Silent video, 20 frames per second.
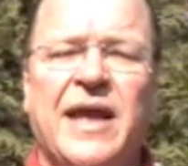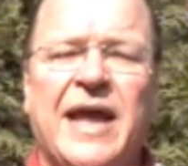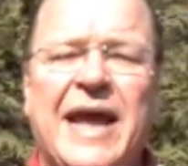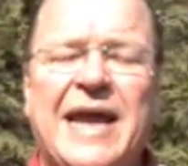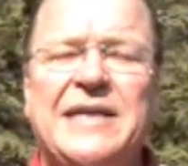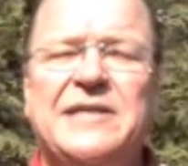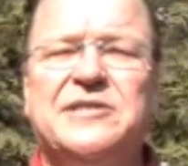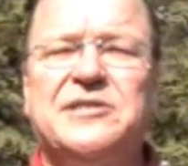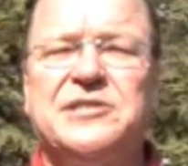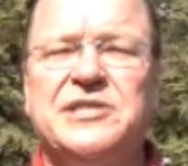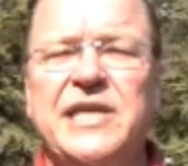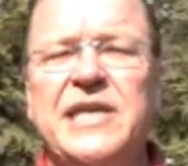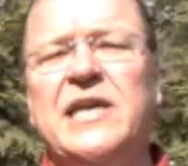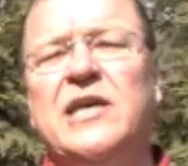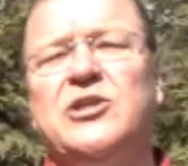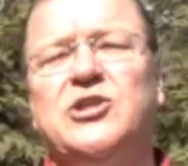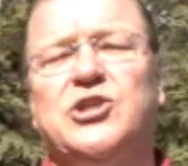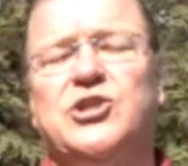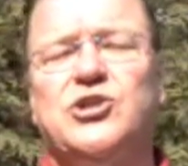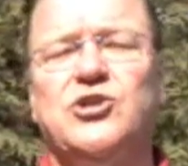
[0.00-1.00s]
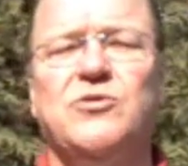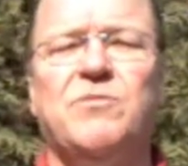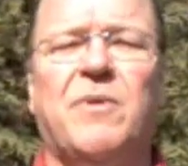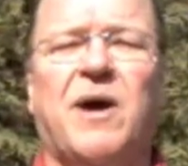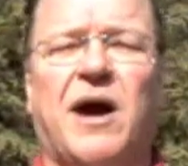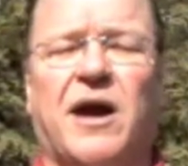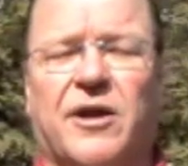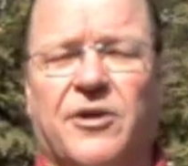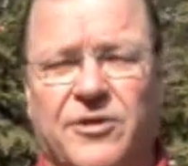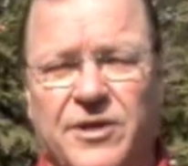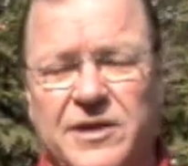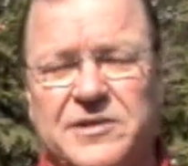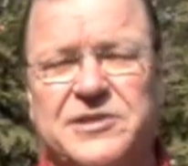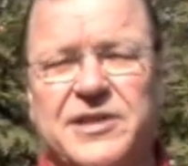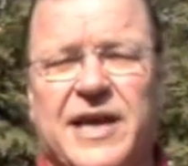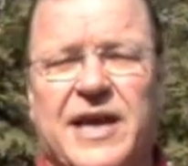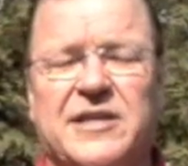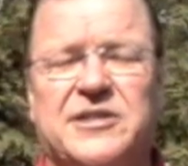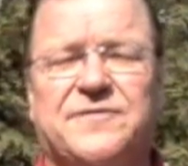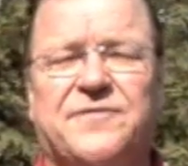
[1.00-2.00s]
Acia Schumacher, that's
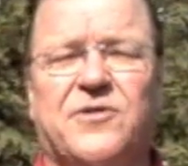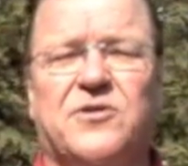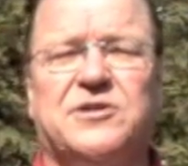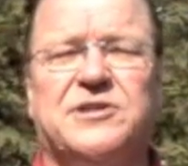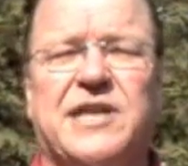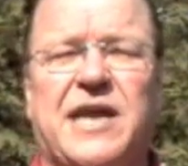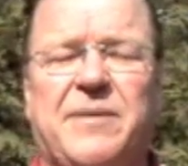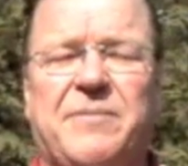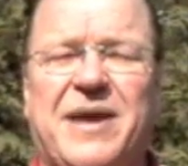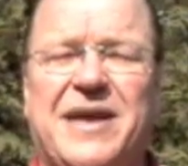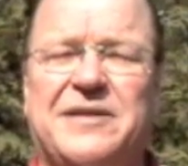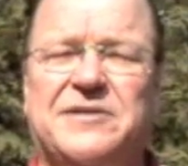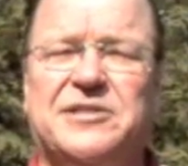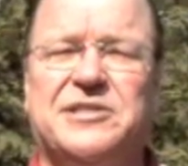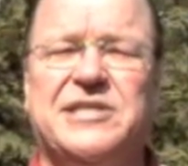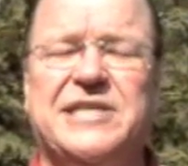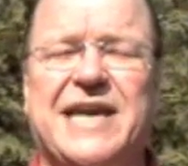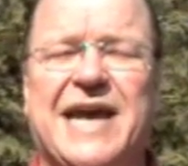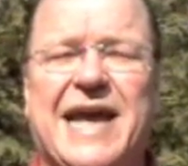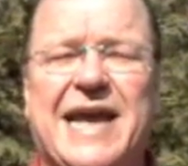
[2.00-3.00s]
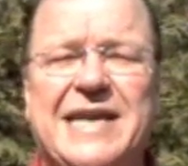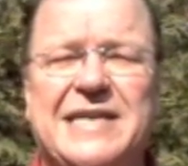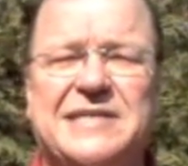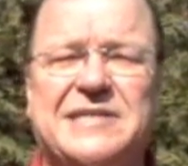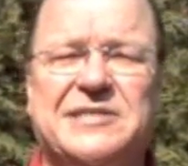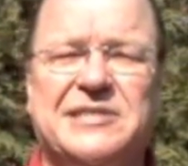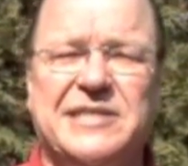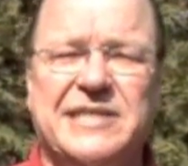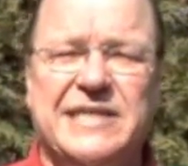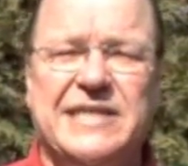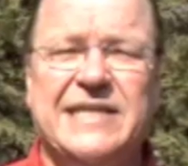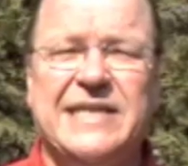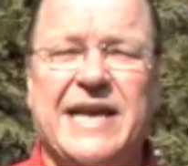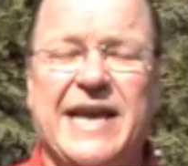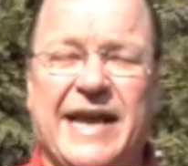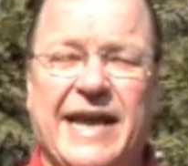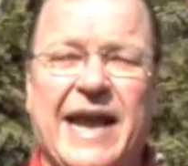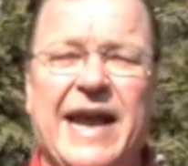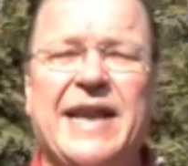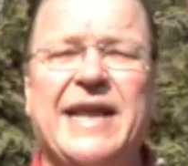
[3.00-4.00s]
the guy's first name, Acia,
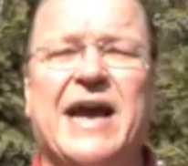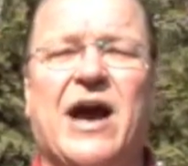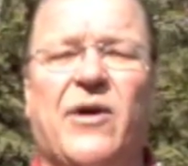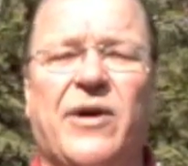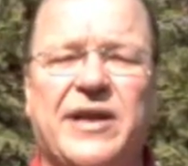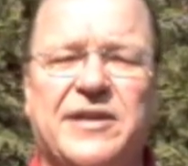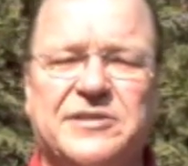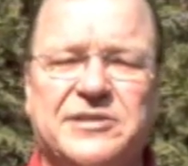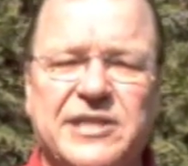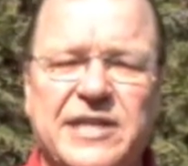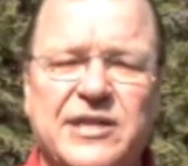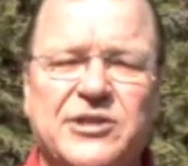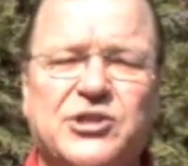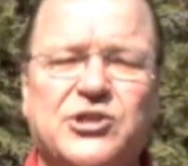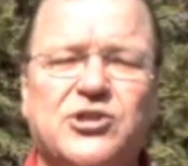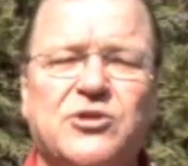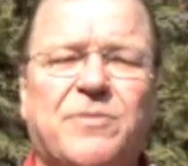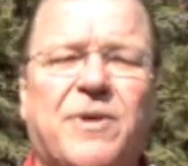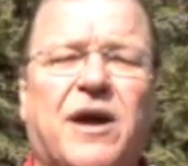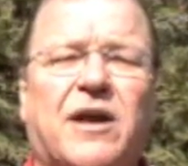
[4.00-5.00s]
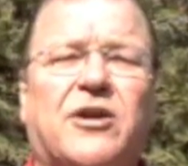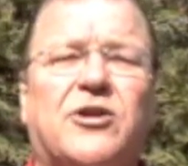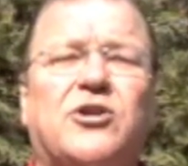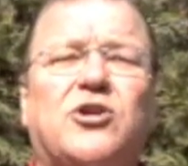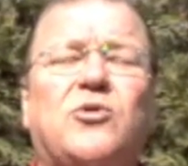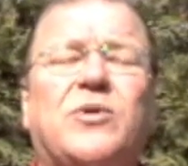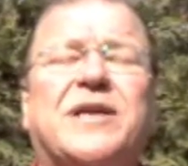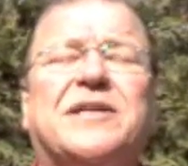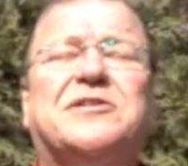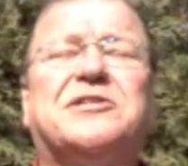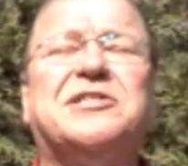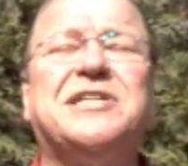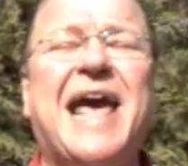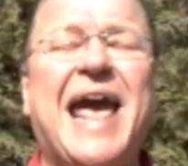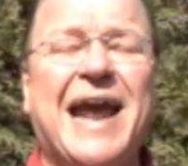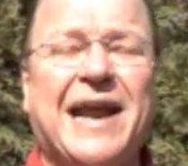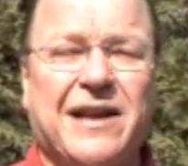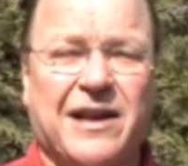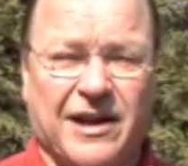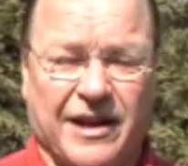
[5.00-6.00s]
A-C-E-A. Anyhow, Acia Schumacher knew
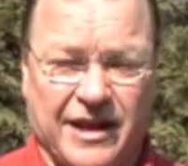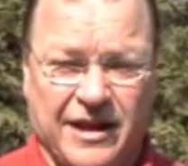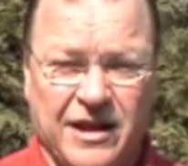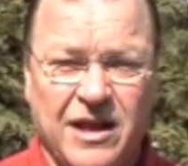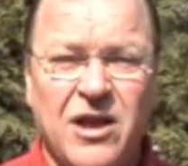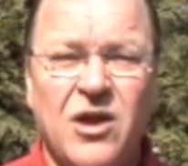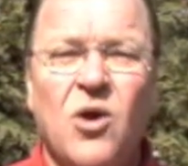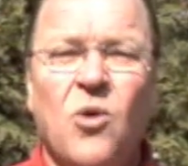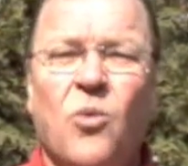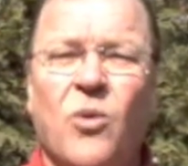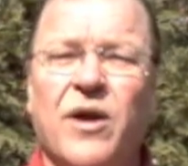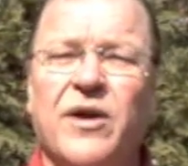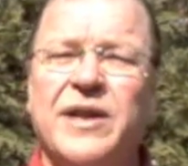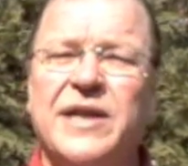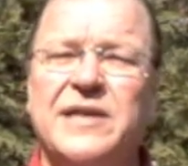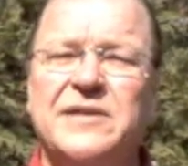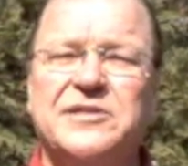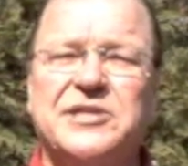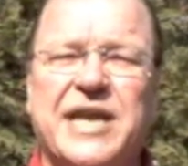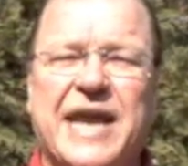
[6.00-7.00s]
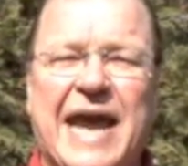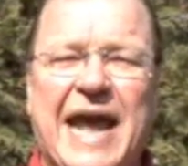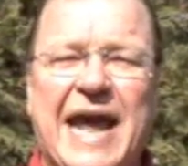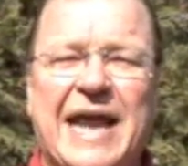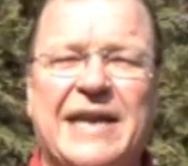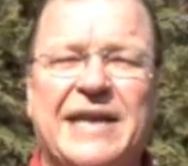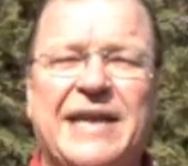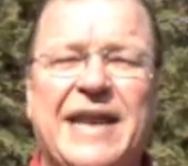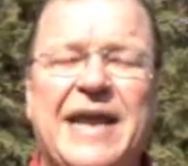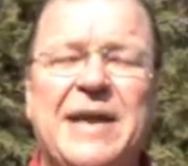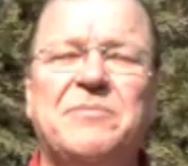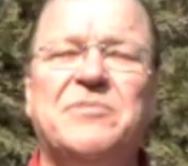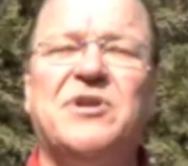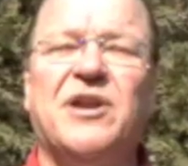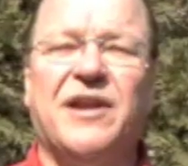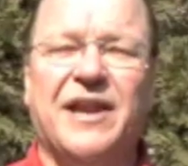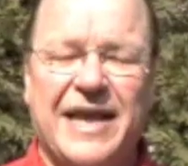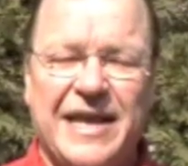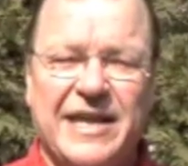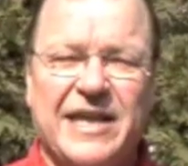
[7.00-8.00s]
exactly where his cat named
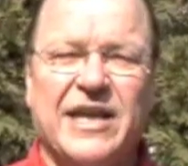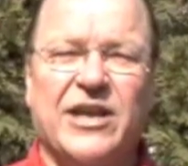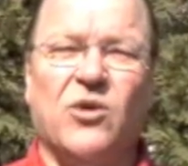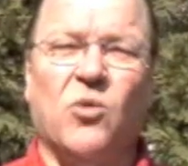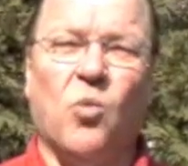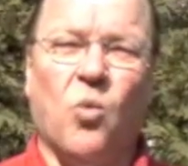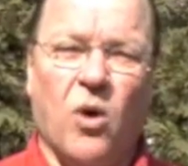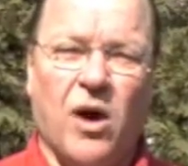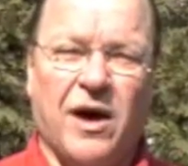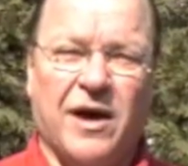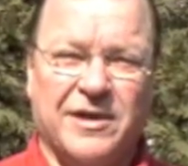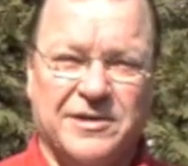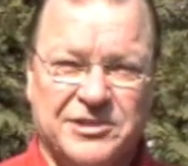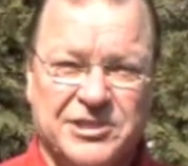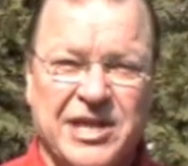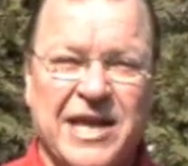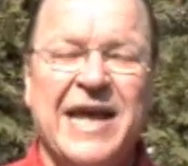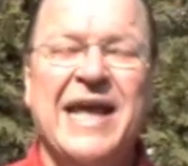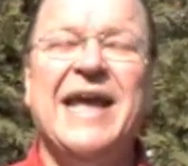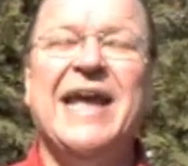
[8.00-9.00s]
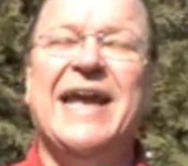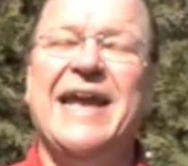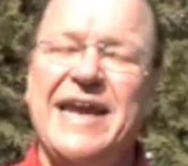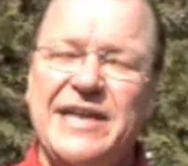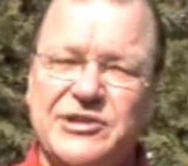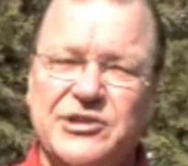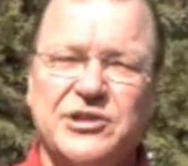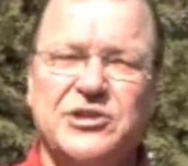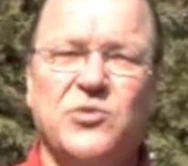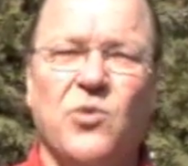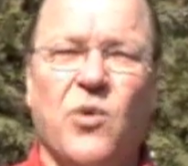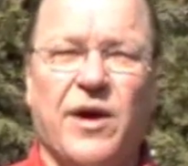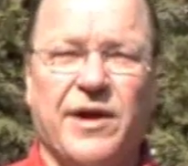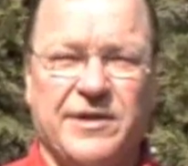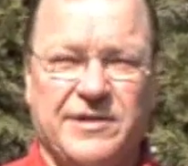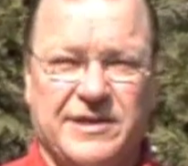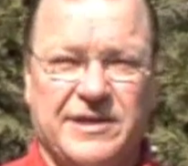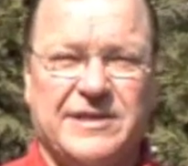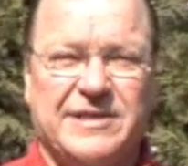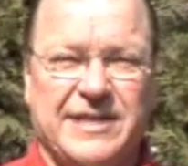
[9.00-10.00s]
Lincoln was. He just
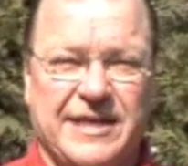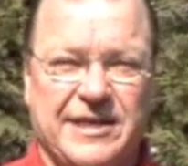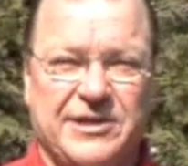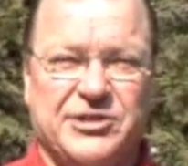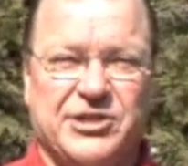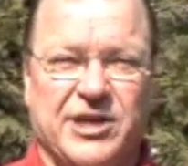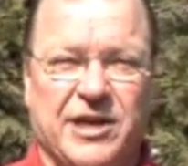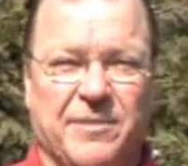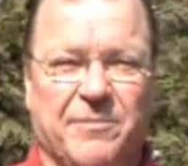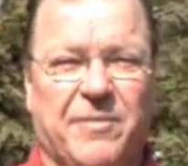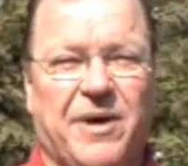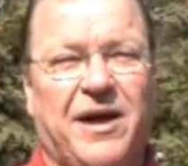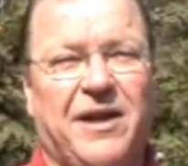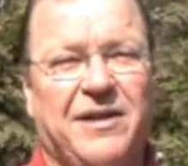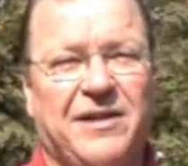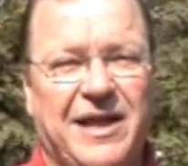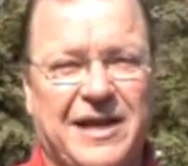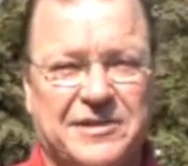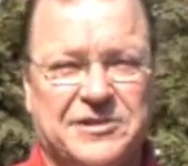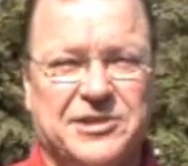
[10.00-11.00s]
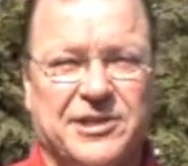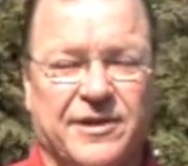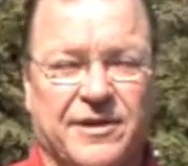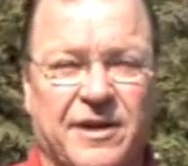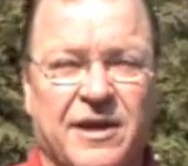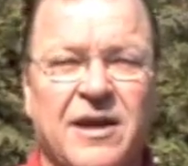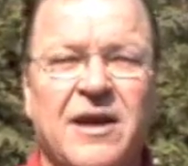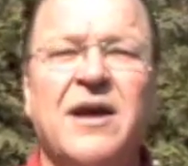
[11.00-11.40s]
wanted to teach him a lesson.